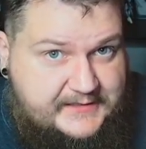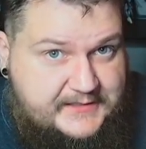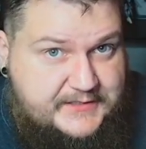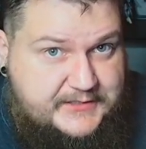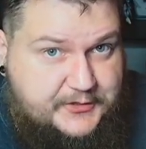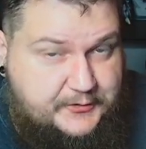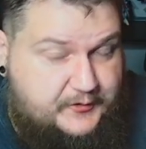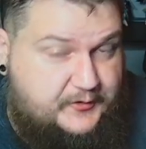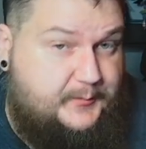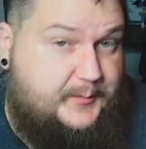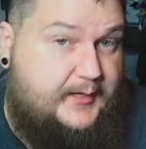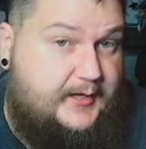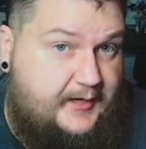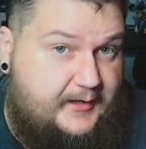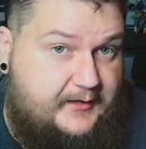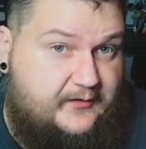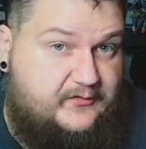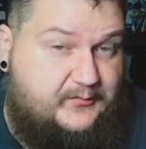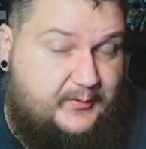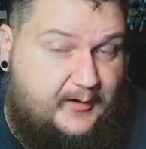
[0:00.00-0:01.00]
So at the
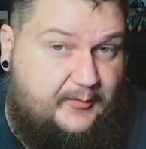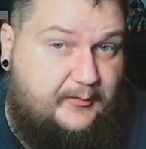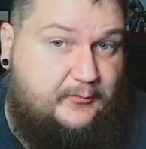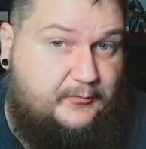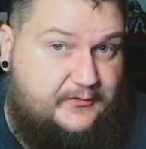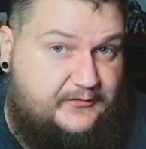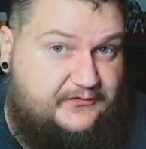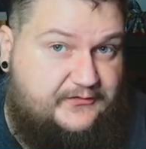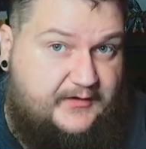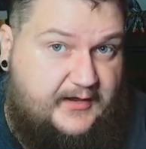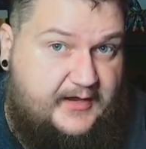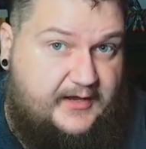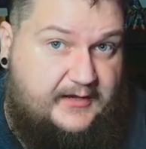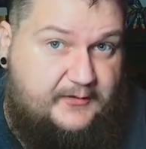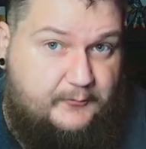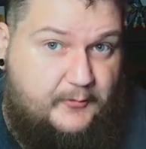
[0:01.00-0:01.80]
beginning, it's probably going to say,